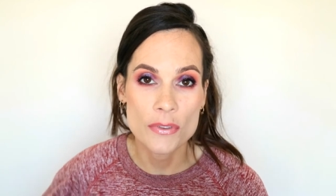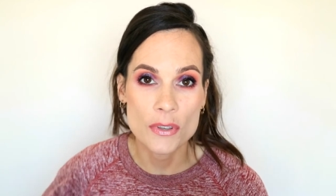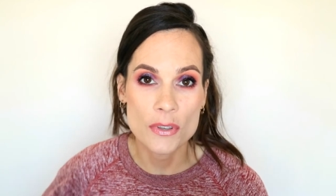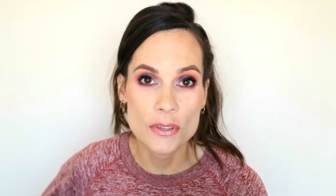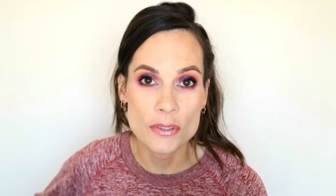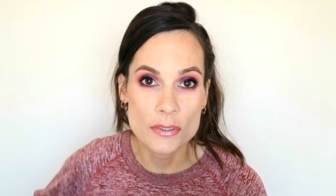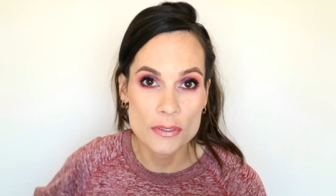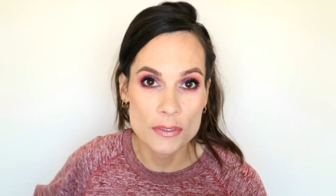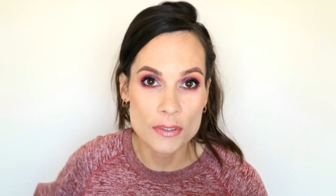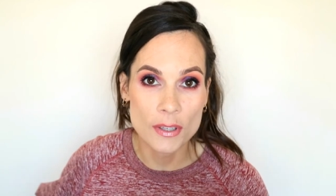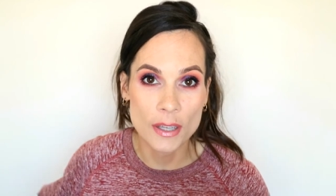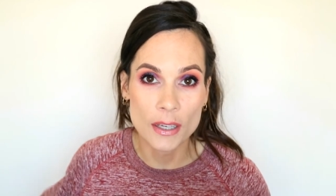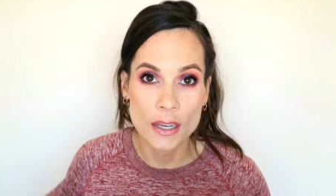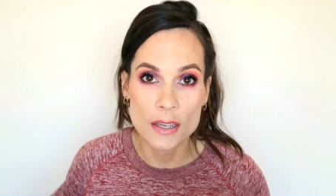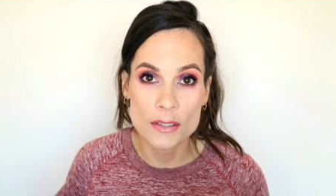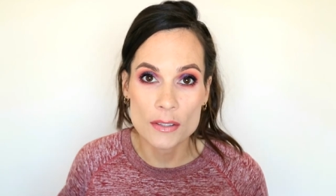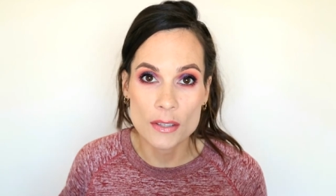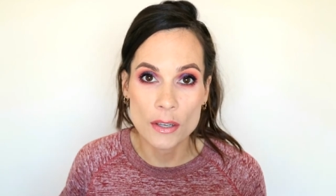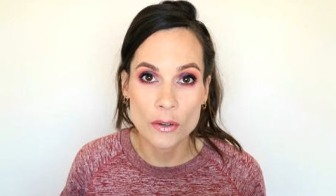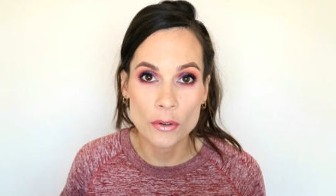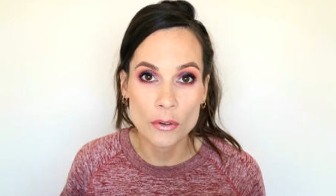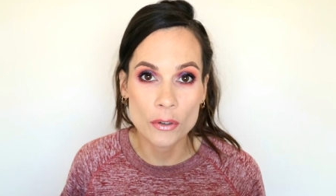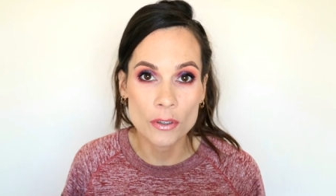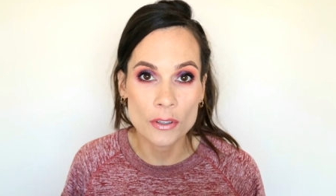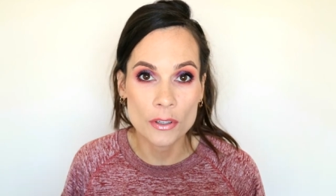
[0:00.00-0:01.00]
This, like I
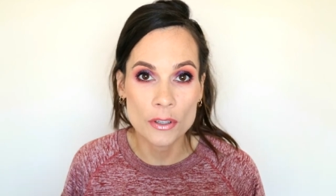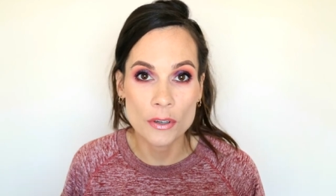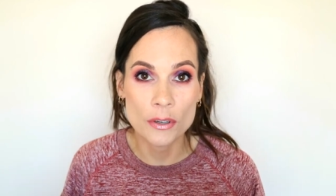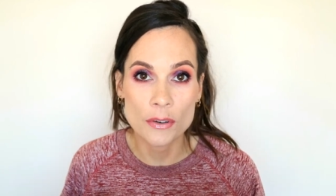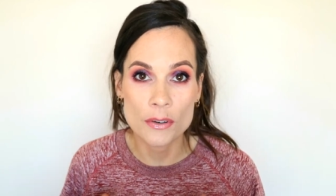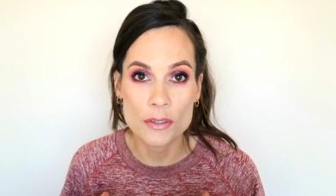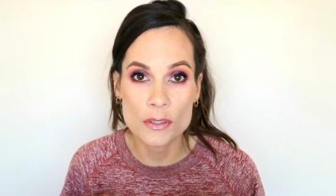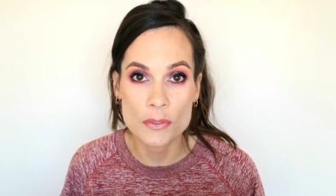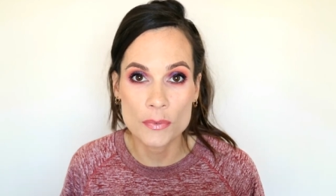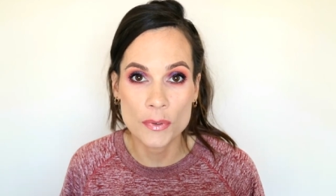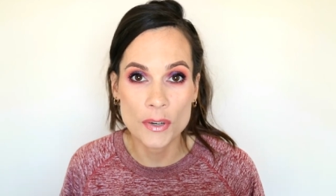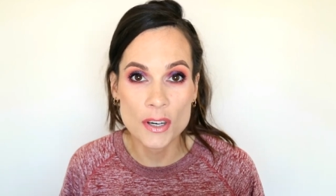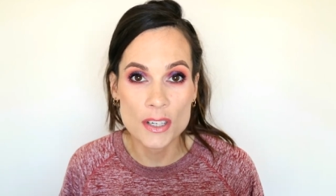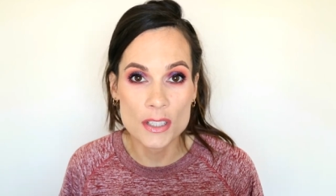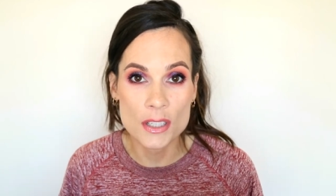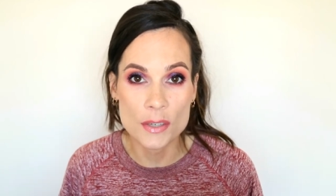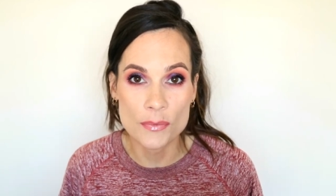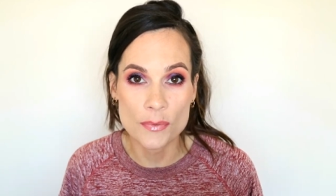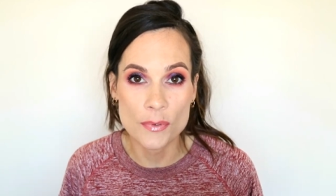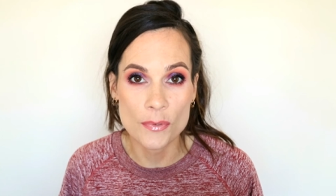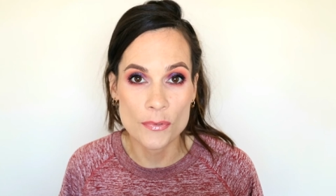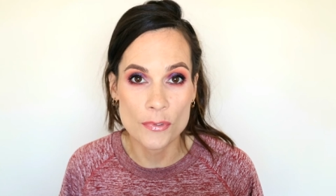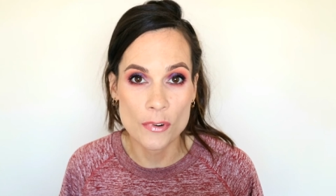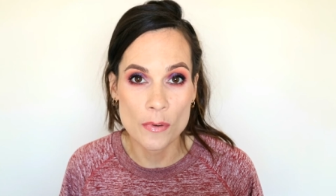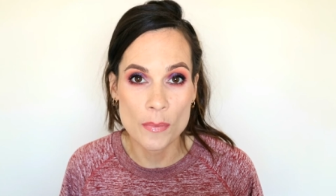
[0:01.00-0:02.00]
said earlier, is very
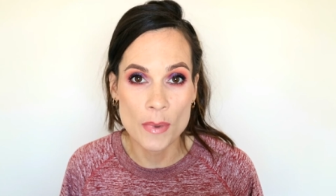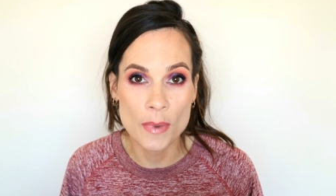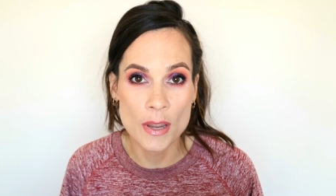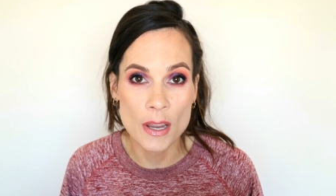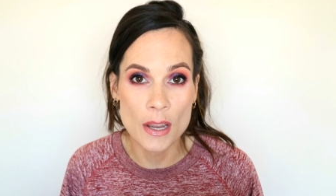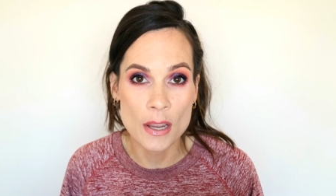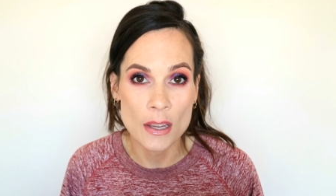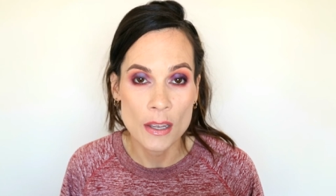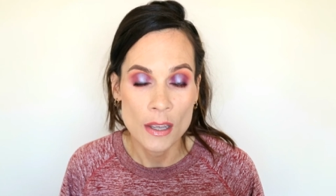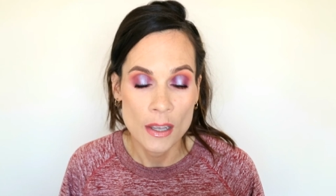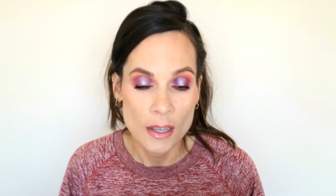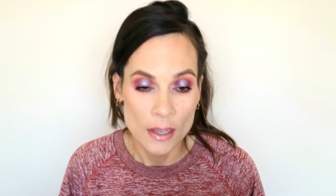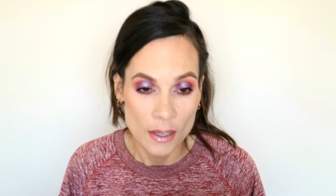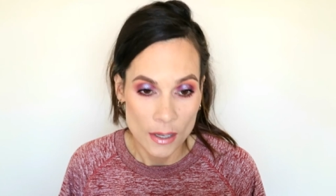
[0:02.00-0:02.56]
different for me.